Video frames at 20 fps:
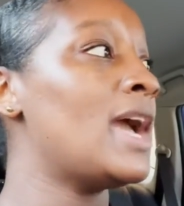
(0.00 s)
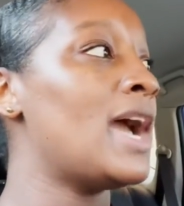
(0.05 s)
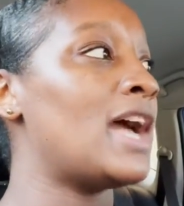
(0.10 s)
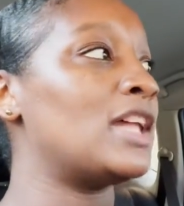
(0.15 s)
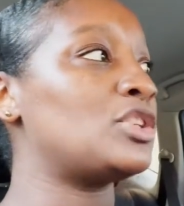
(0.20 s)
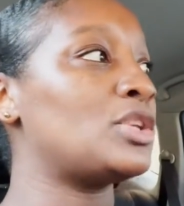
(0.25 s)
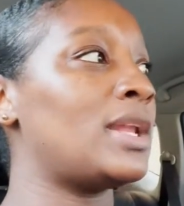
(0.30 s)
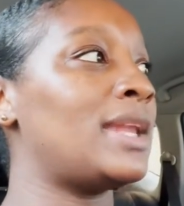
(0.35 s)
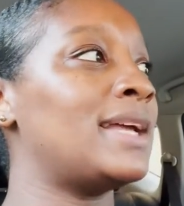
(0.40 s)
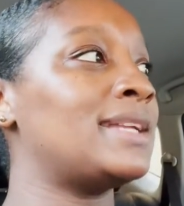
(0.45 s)

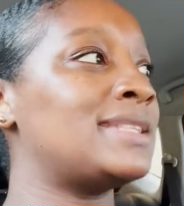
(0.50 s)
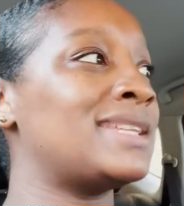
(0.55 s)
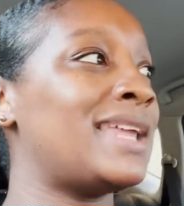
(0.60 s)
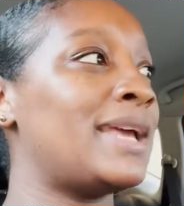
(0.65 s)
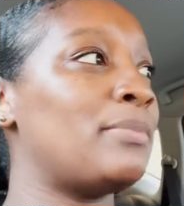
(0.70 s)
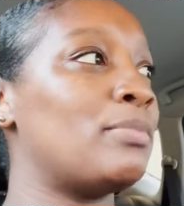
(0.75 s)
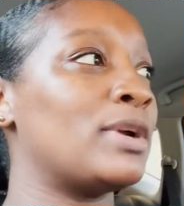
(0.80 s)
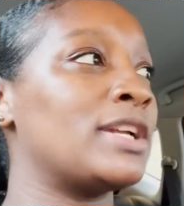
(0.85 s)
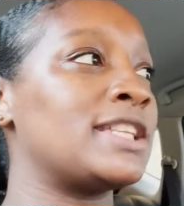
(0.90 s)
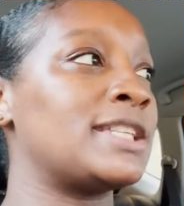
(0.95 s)
and so i like to
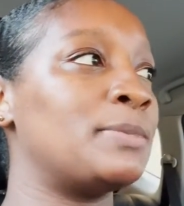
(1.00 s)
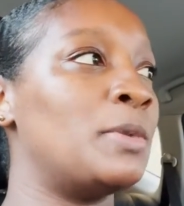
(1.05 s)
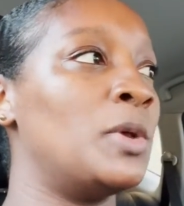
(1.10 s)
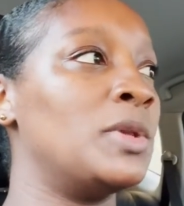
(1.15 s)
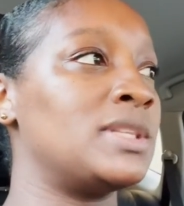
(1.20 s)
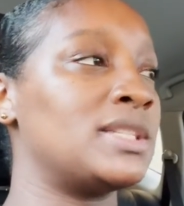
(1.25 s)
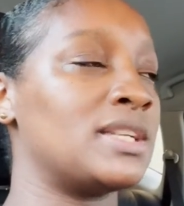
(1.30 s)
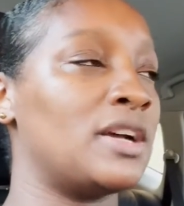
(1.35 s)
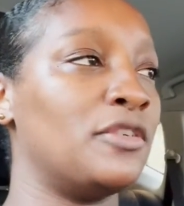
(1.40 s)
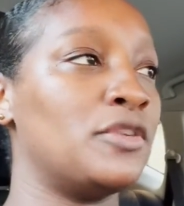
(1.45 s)
like bring
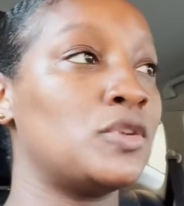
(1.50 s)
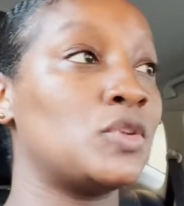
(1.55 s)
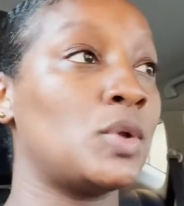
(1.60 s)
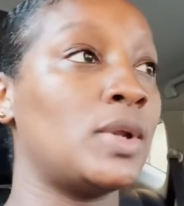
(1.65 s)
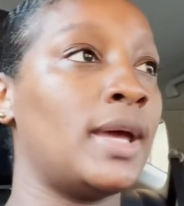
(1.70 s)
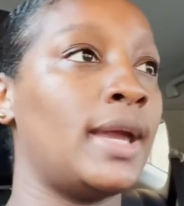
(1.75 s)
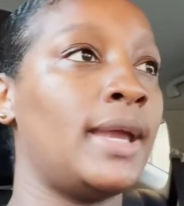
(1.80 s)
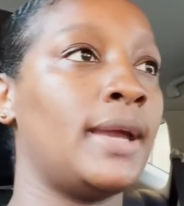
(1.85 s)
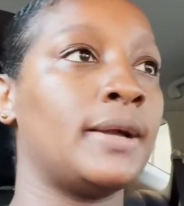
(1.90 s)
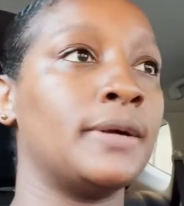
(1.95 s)
small stuff so
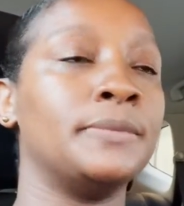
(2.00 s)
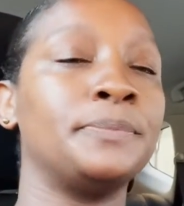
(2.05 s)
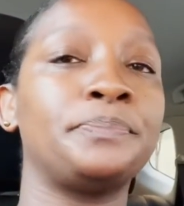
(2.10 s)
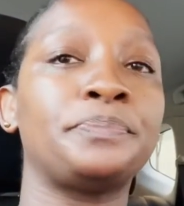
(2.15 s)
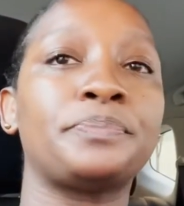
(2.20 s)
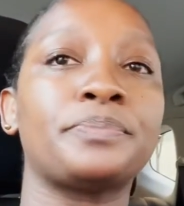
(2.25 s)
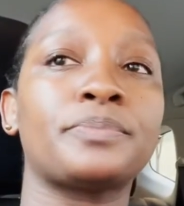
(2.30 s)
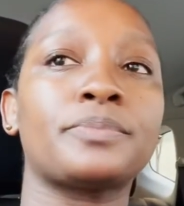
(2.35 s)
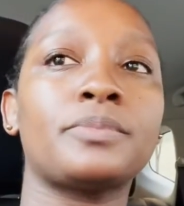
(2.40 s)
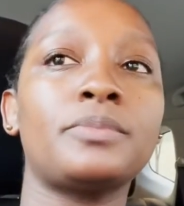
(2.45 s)
like
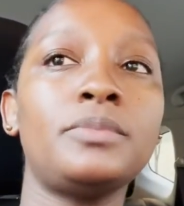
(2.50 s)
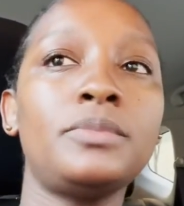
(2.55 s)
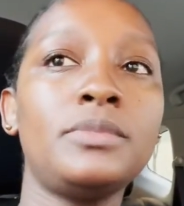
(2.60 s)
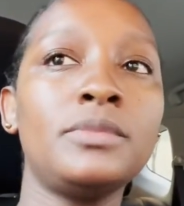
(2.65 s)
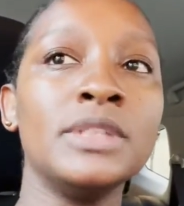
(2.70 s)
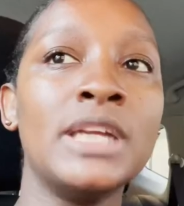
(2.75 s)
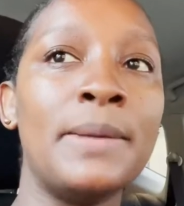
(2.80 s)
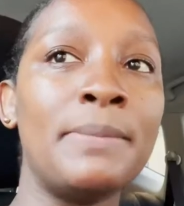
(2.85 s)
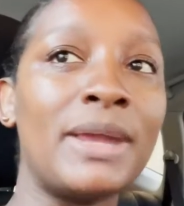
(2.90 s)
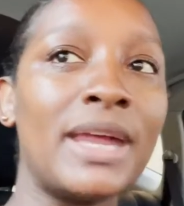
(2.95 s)

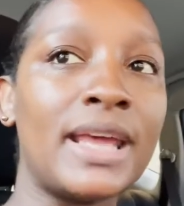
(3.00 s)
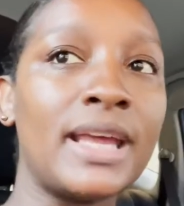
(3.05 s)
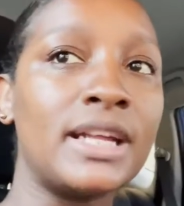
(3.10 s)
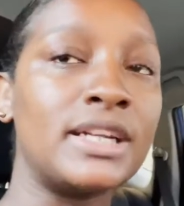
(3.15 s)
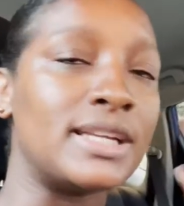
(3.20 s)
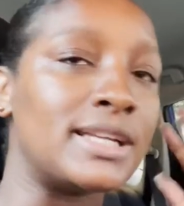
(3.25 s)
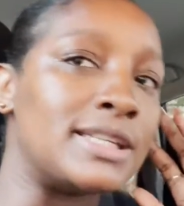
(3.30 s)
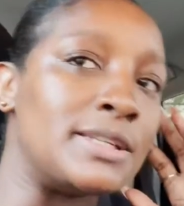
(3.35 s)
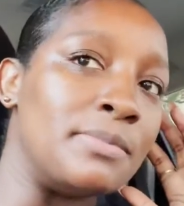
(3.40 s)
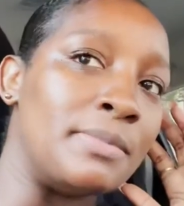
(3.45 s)
i'm getting a
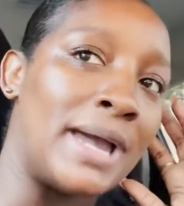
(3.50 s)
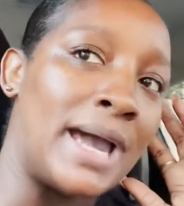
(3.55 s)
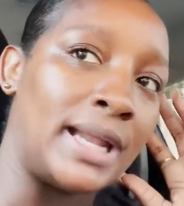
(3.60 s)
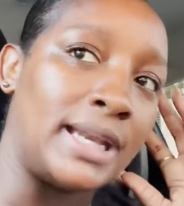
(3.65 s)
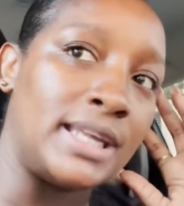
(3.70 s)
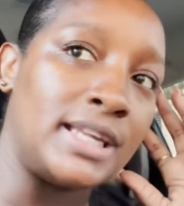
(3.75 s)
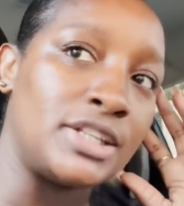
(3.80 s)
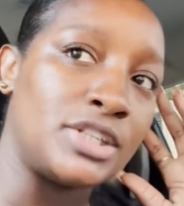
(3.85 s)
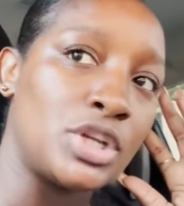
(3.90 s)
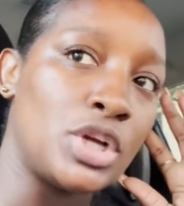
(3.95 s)
dozen
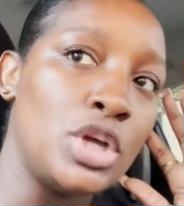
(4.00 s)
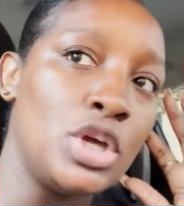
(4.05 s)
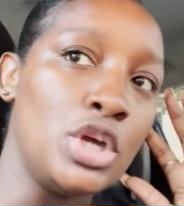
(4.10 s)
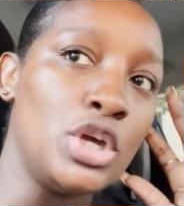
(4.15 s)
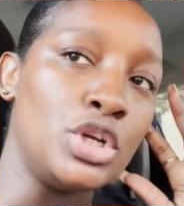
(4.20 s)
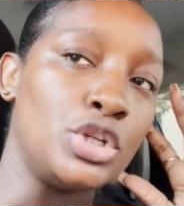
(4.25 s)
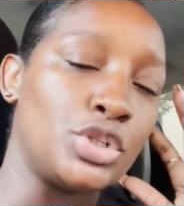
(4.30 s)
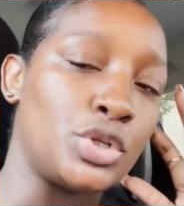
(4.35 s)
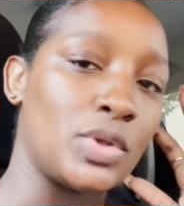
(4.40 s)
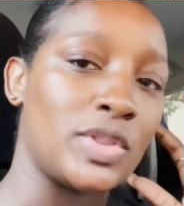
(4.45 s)
patties
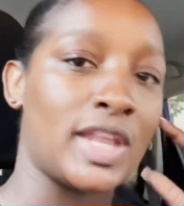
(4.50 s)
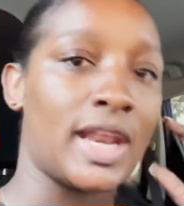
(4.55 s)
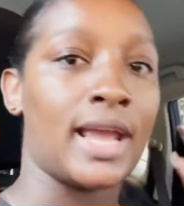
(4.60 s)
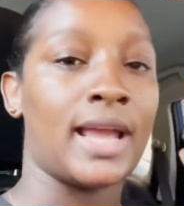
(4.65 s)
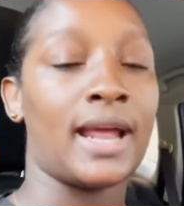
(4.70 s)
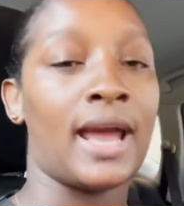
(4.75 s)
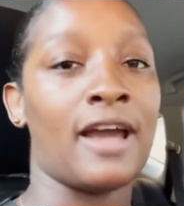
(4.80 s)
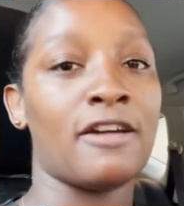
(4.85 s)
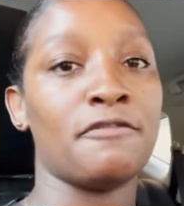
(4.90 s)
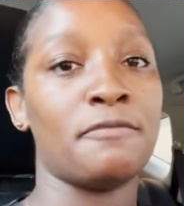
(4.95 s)
so that i
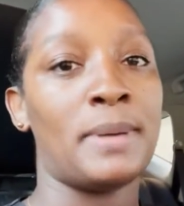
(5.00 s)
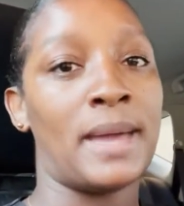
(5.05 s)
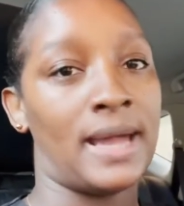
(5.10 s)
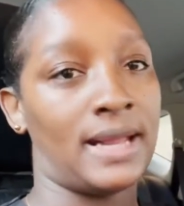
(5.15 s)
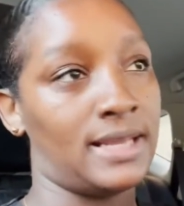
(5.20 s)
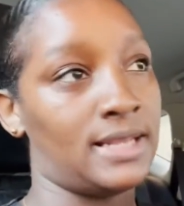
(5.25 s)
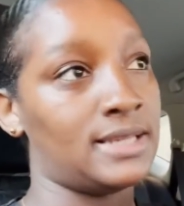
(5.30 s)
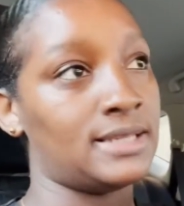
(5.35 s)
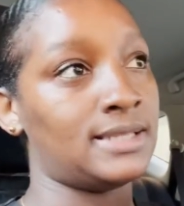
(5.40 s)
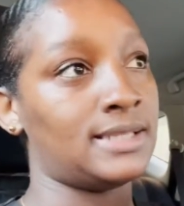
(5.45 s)
can have
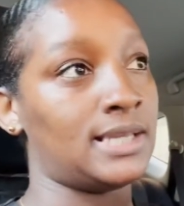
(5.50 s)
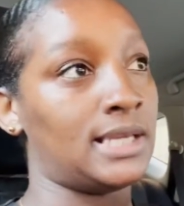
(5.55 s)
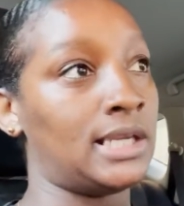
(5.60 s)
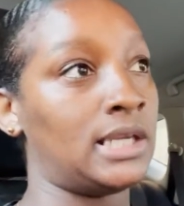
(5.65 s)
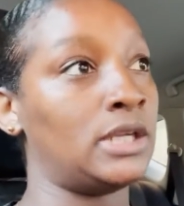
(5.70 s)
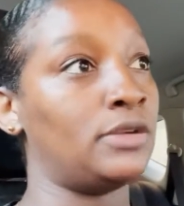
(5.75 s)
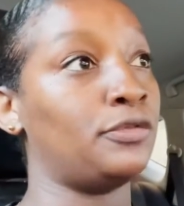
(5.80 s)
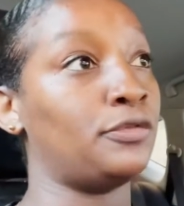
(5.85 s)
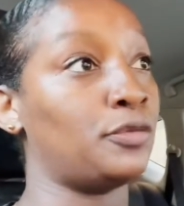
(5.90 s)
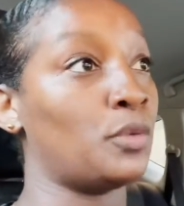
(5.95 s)
patties to
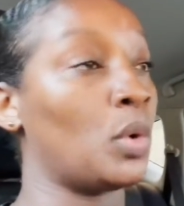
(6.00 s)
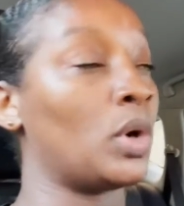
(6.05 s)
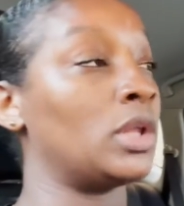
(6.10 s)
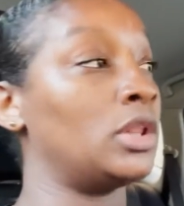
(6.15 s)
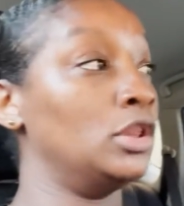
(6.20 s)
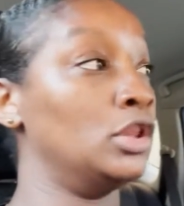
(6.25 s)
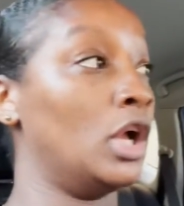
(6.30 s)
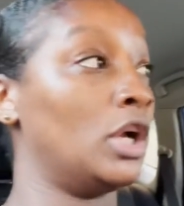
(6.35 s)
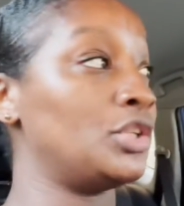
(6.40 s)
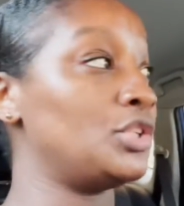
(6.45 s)
eat for
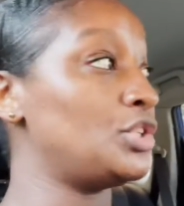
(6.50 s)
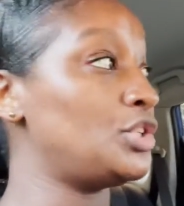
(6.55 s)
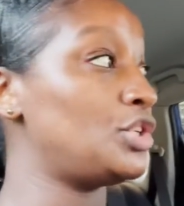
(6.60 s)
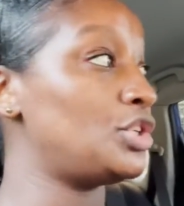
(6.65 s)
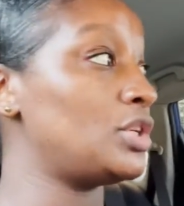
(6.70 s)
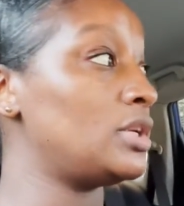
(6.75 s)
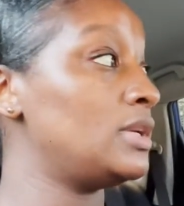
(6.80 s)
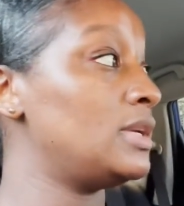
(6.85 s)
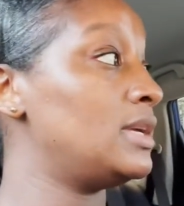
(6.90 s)
lunch